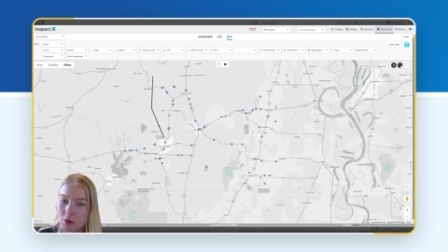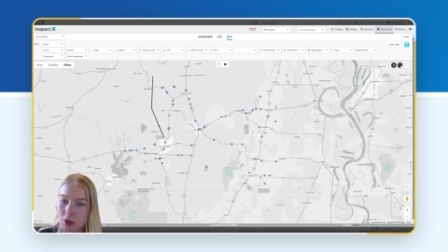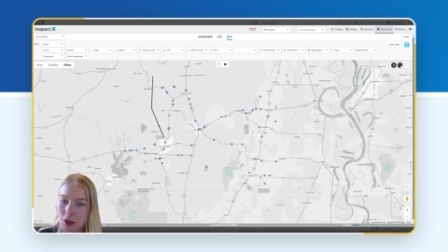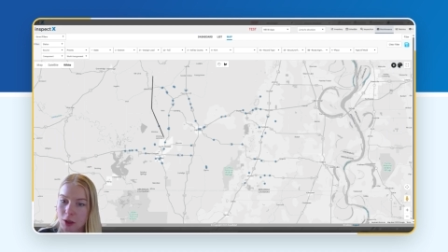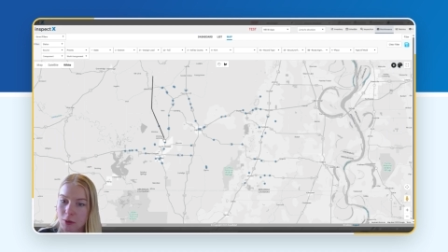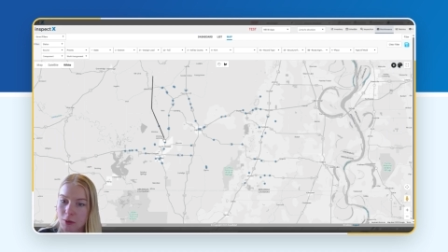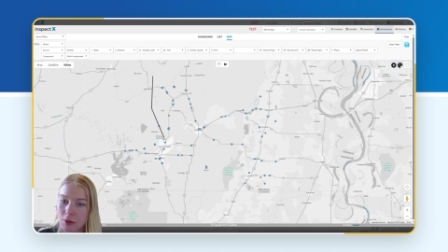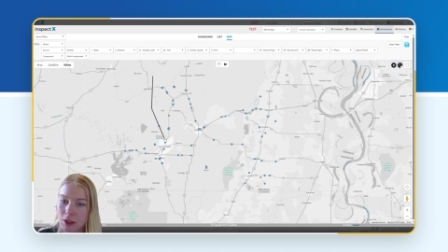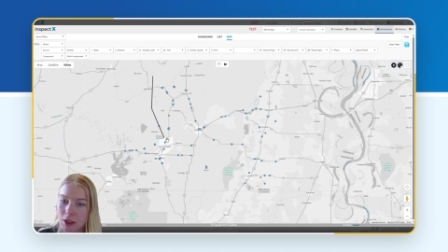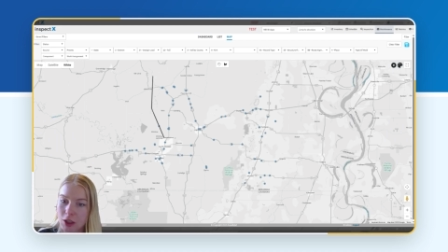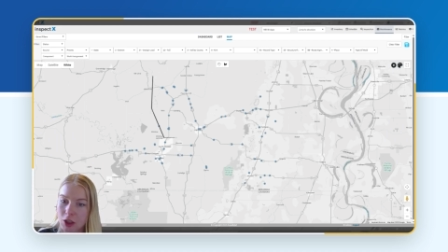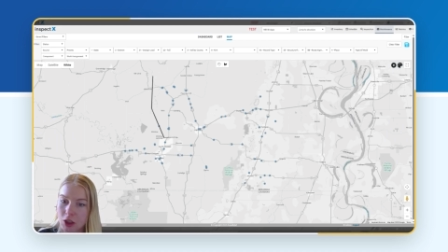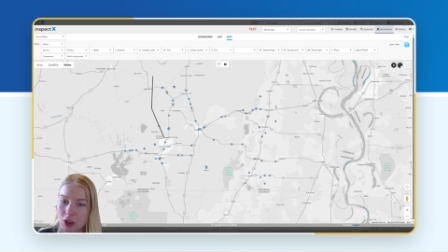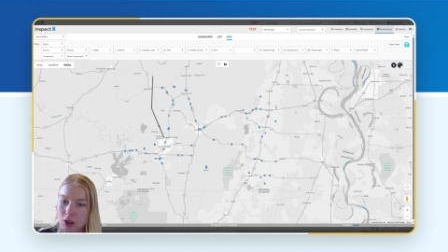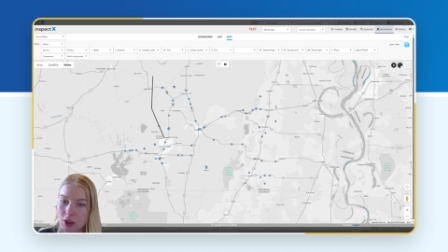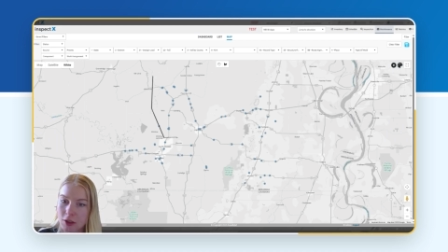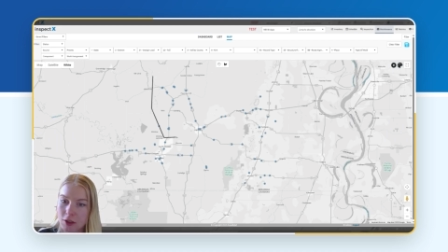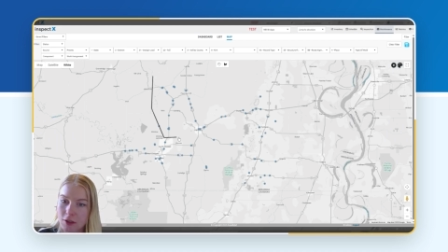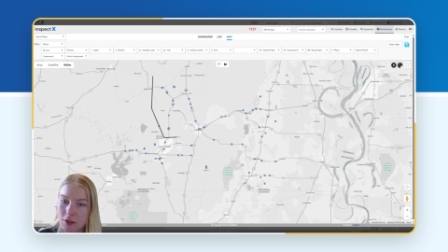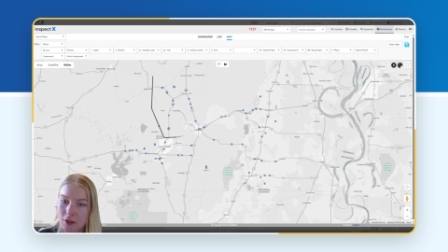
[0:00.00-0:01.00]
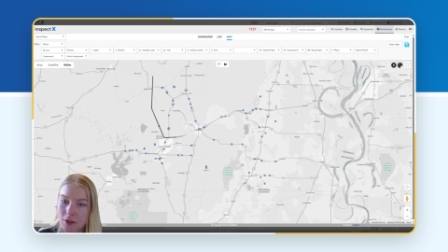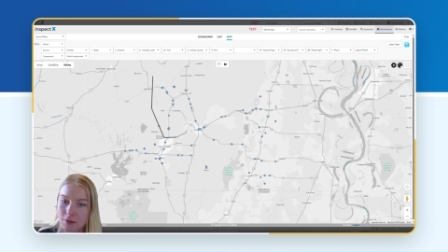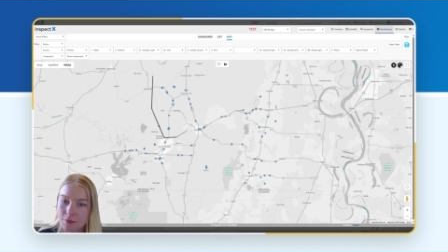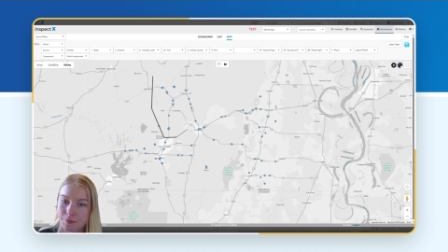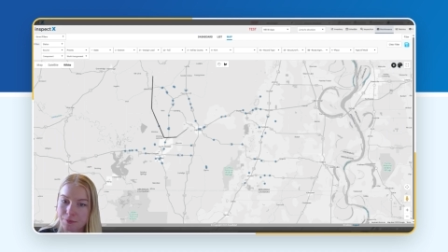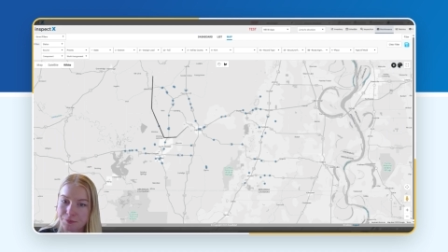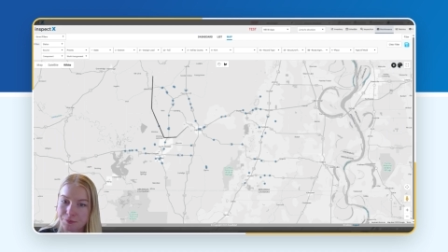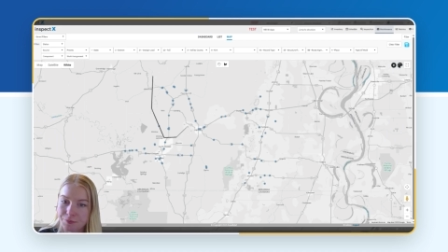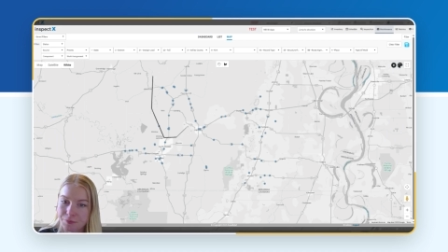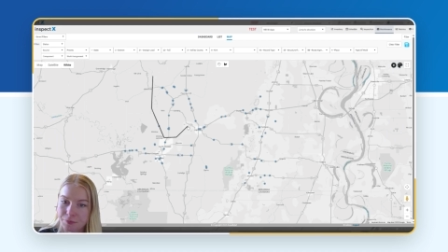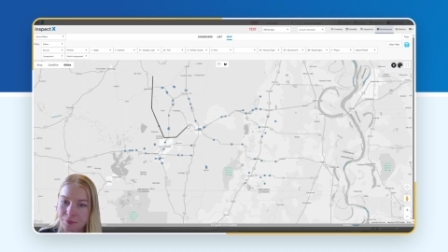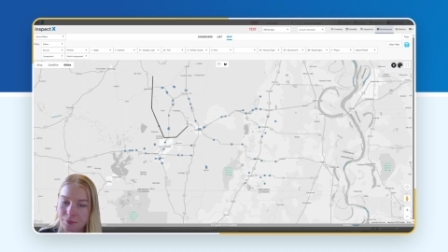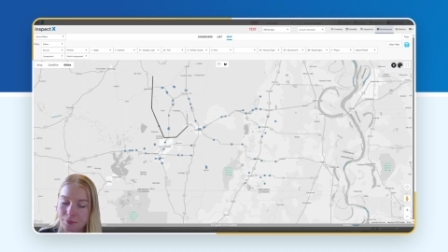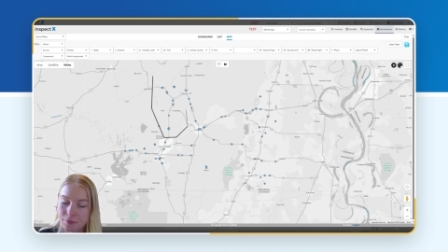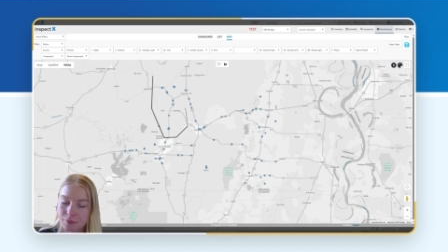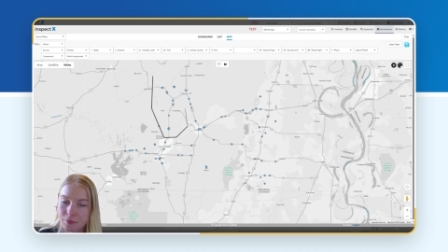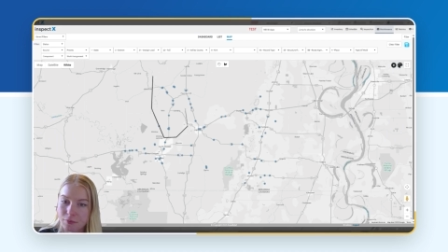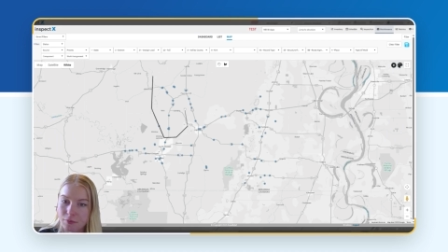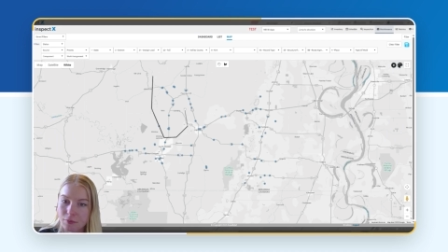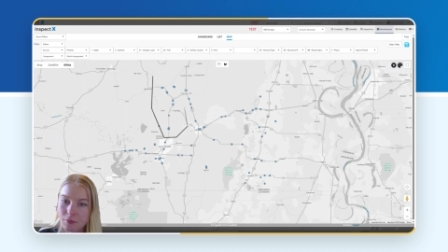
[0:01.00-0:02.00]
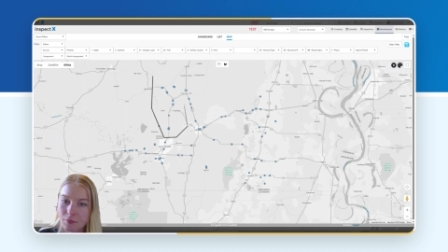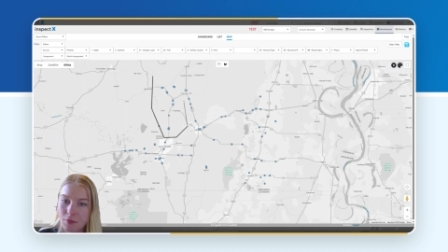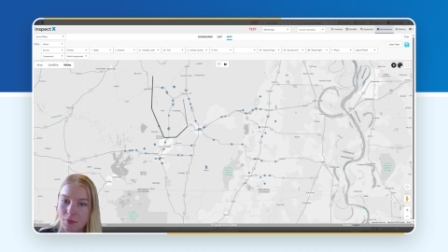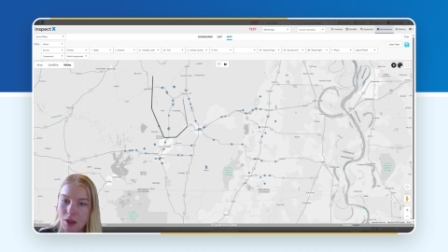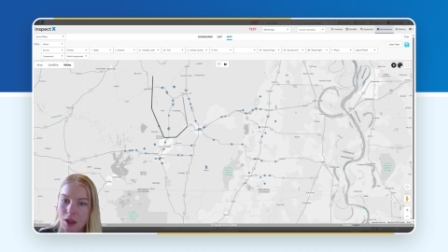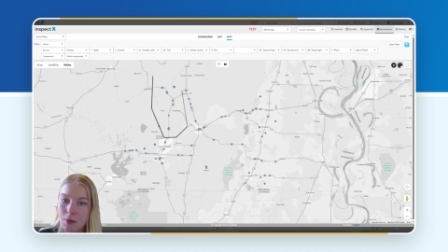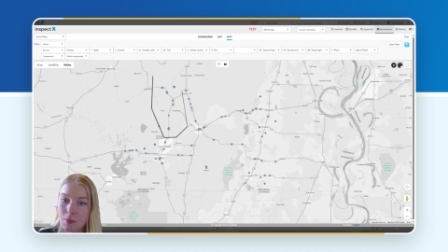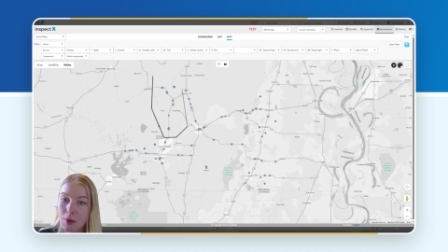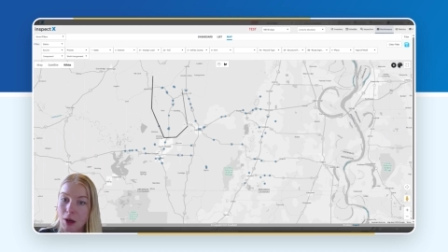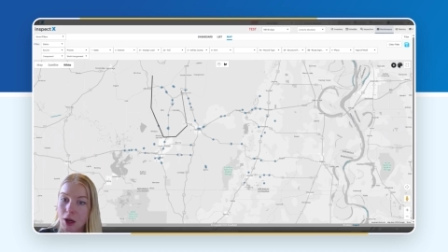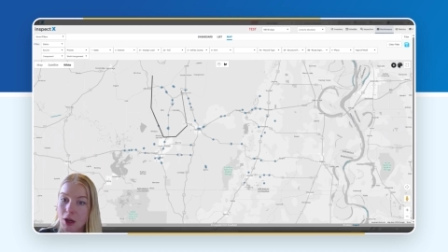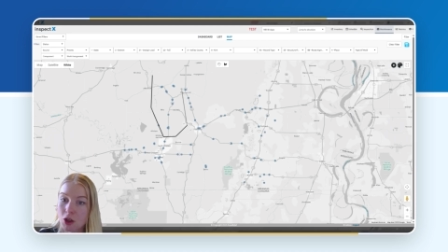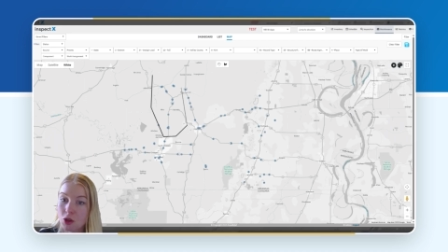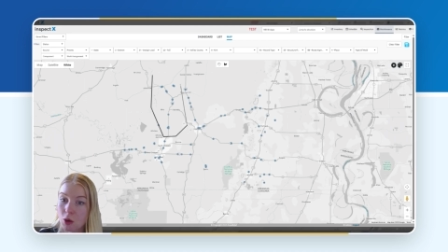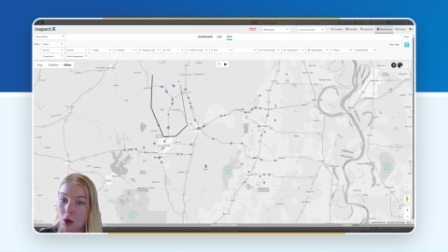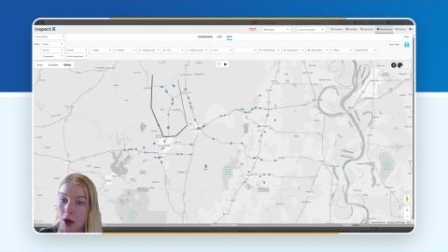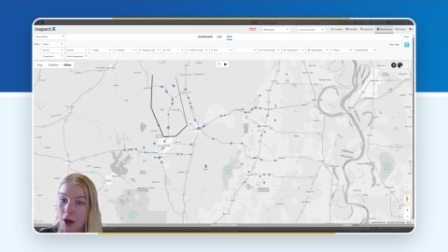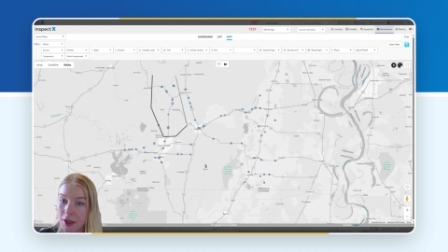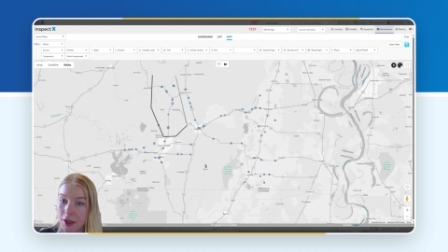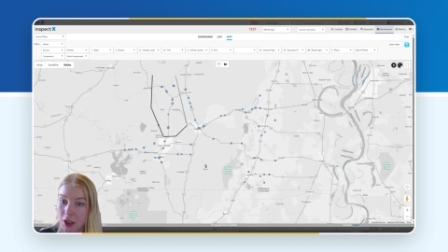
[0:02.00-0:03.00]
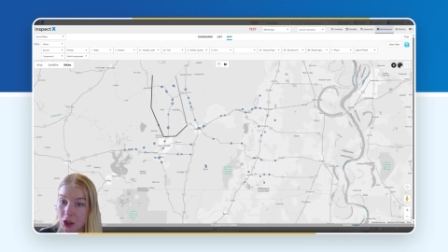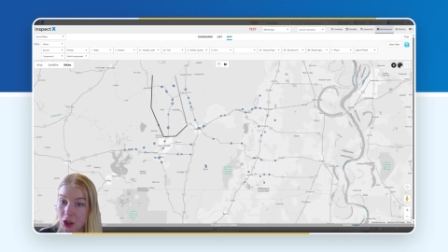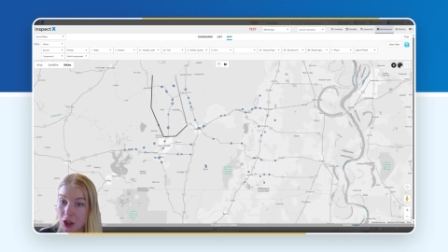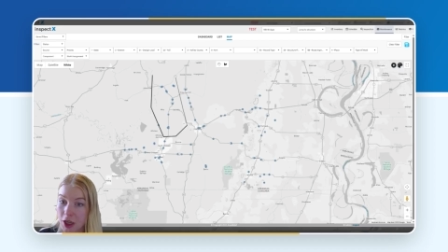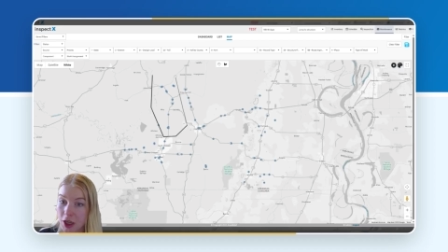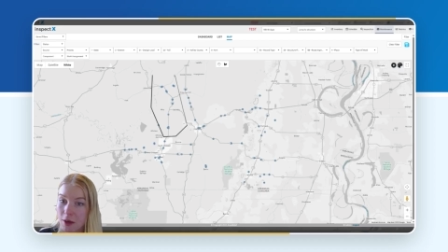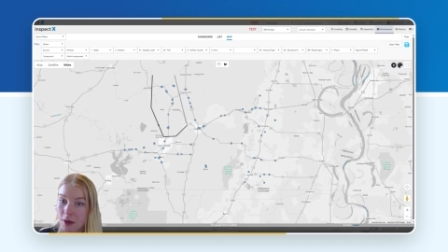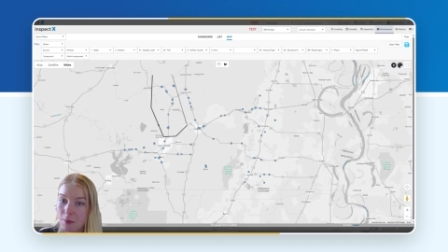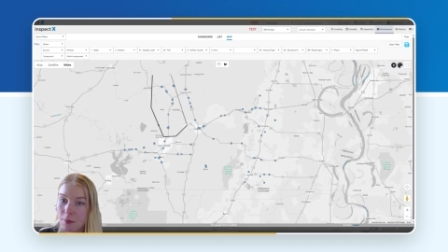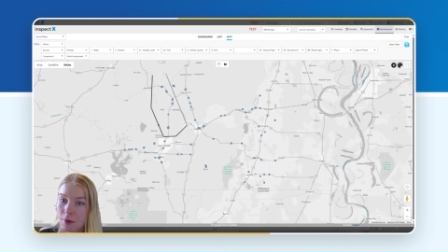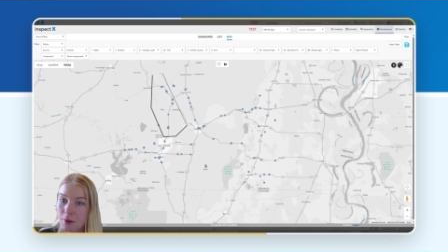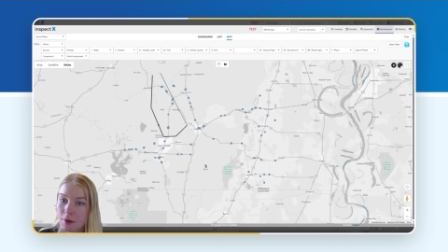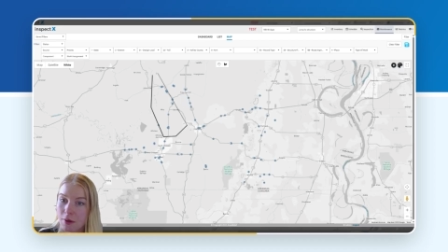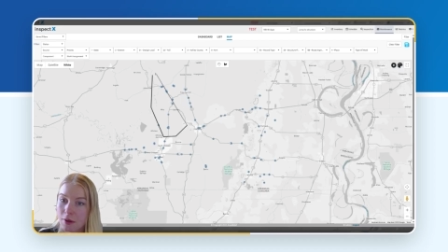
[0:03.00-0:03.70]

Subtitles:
recommendations by drawing a shape